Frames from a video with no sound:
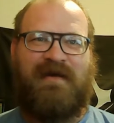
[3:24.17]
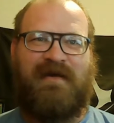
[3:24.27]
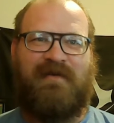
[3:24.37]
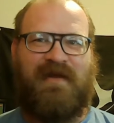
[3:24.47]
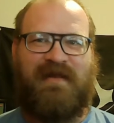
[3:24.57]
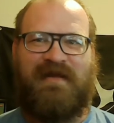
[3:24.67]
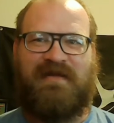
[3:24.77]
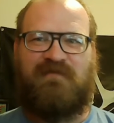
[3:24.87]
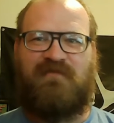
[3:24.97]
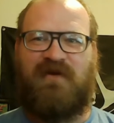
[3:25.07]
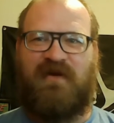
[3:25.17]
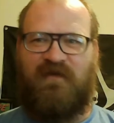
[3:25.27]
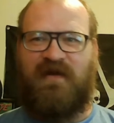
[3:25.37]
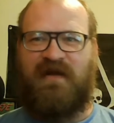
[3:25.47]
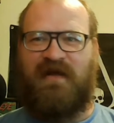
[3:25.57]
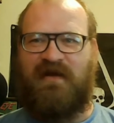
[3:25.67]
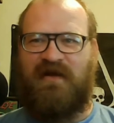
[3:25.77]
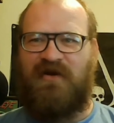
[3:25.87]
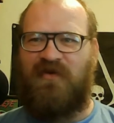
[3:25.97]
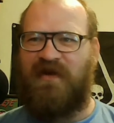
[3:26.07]
I'm like, that's pretty funny. I
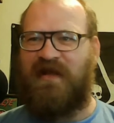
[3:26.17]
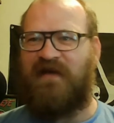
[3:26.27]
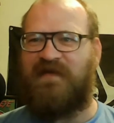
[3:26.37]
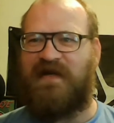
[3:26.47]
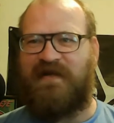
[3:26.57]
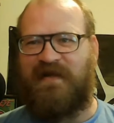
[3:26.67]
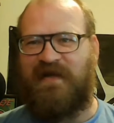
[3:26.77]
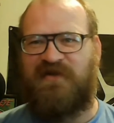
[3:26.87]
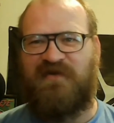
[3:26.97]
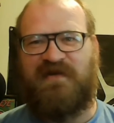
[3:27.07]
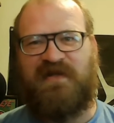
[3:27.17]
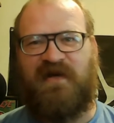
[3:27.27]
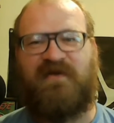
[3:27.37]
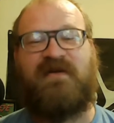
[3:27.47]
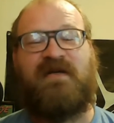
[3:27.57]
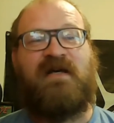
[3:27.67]
don't know why they have that at the entrance though.